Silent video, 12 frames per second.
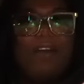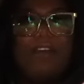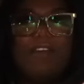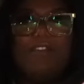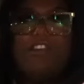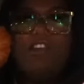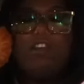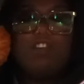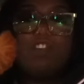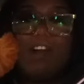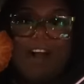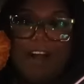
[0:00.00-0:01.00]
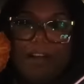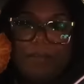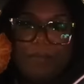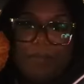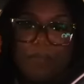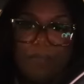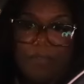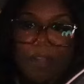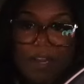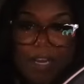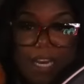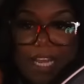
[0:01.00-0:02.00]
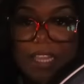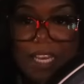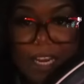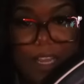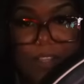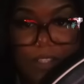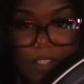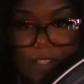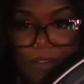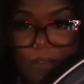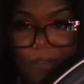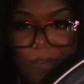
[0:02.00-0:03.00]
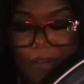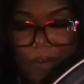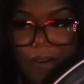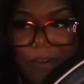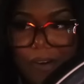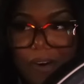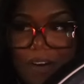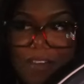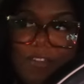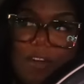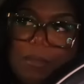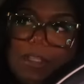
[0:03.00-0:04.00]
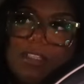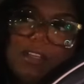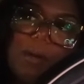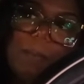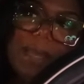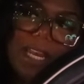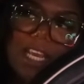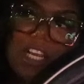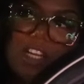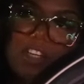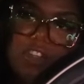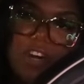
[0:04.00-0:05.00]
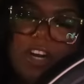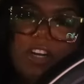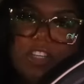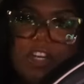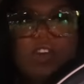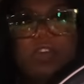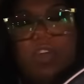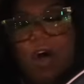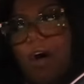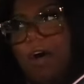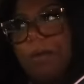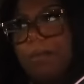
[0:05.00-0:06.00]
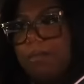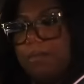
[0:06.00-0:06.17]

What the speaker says: if you don't try nothing else from this little mini Trader Joe's haul,